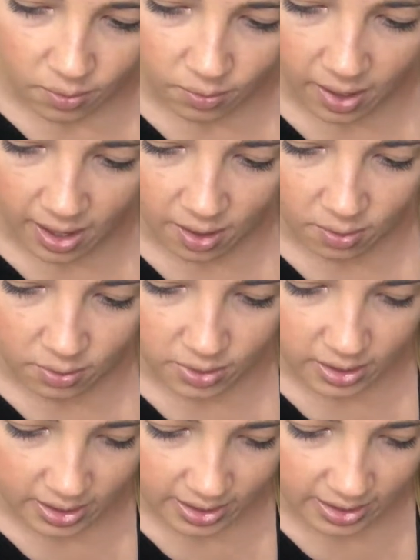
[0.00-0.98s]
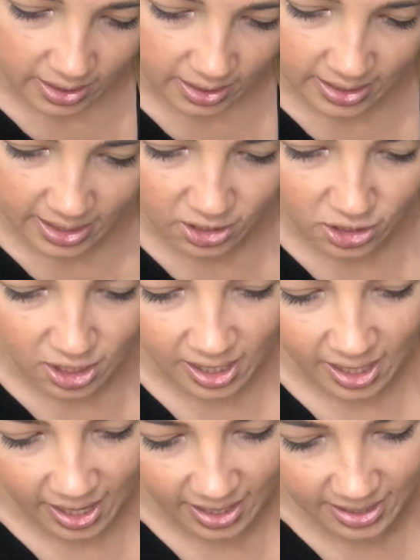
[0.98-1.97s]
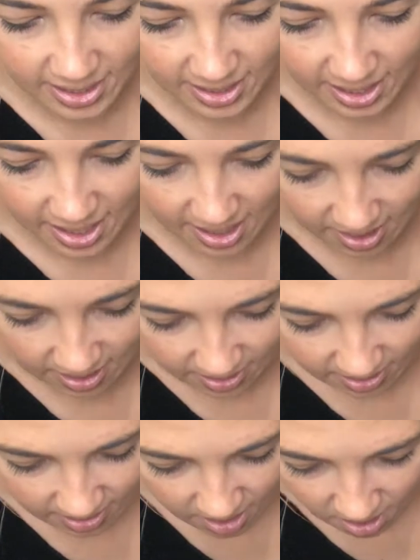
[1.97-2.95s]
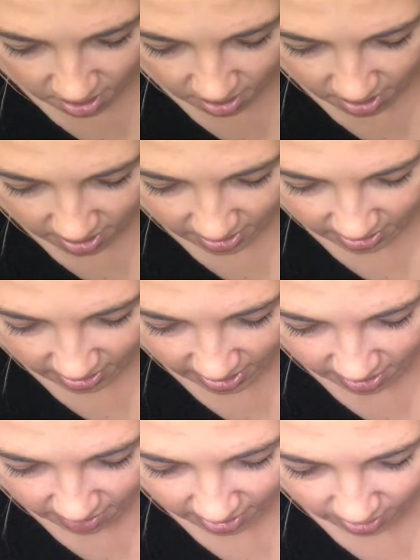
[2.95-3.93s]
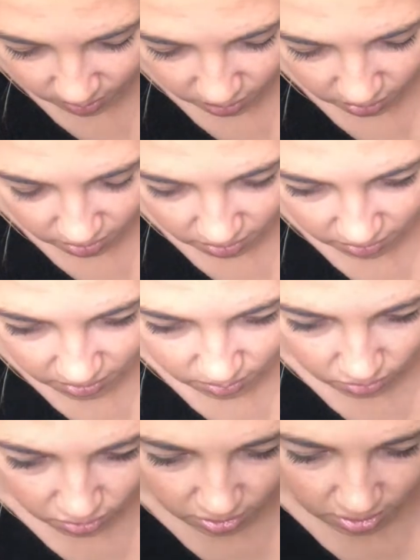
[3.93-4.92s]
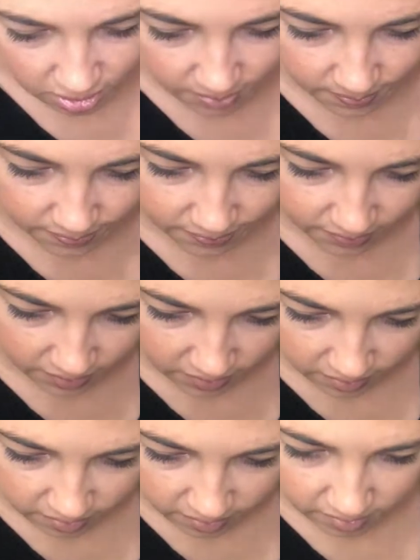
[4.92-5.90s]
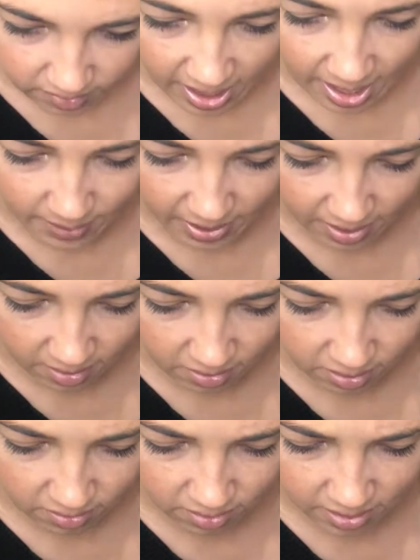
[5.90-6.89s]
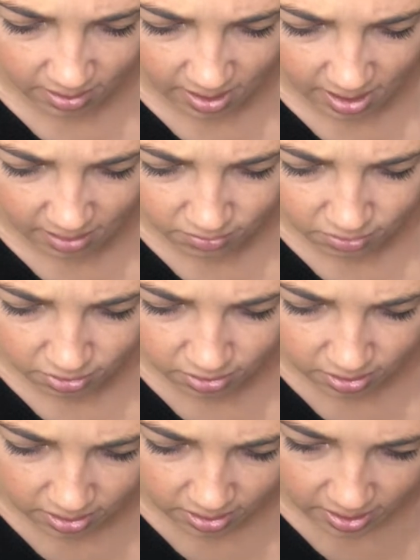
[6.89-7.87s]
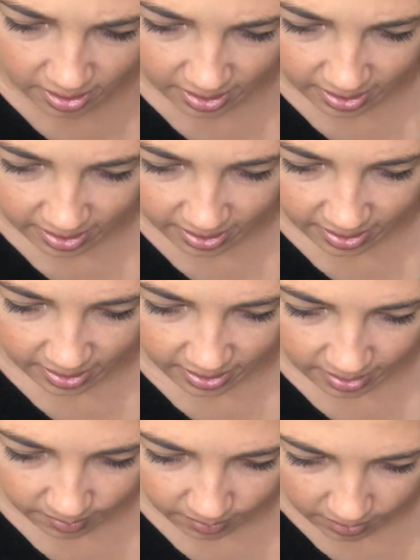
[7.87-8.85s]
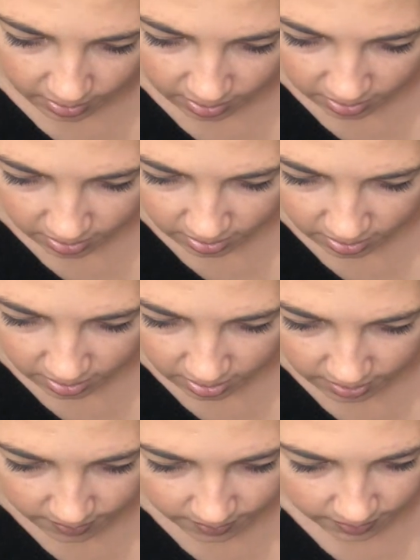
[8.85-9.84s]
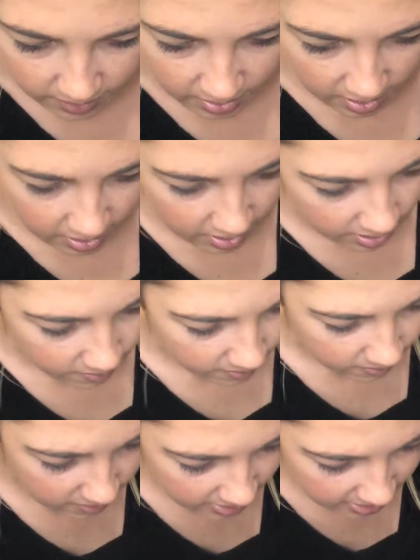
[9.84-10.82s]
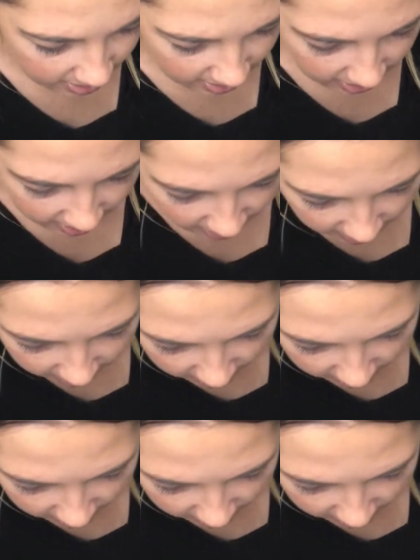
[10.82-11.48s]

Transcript: Wow, it's actually hectic how see, I already broke off some root. Happy, healthy, live root, because I'm silly.